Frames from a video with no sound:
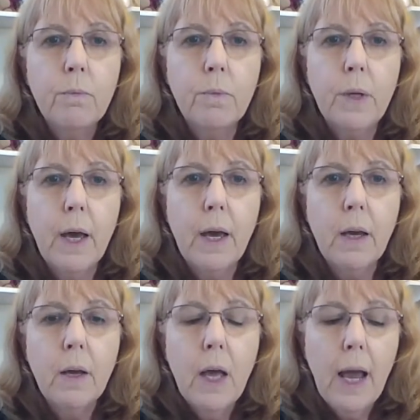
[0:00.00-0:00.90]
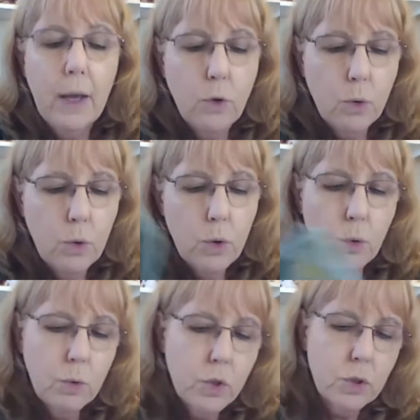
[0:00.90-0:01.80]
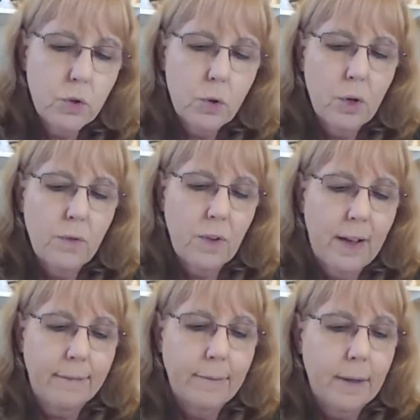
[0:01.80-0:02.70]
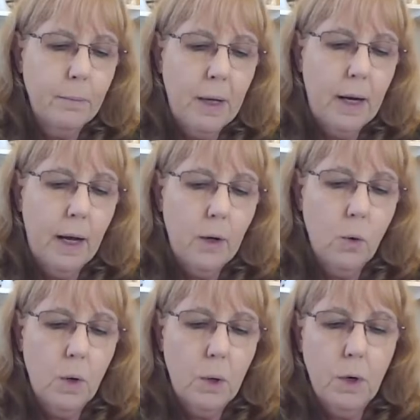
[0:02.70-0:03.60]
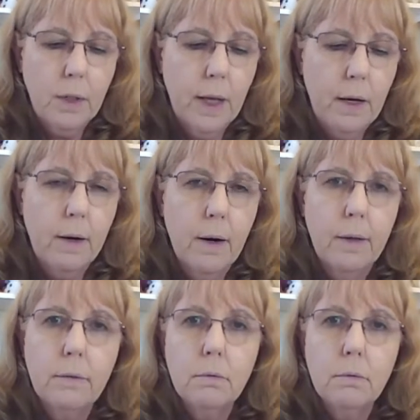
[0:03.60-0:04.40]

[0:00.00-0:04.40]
Okay. And you just sort of like, man, I don't want to work that hard.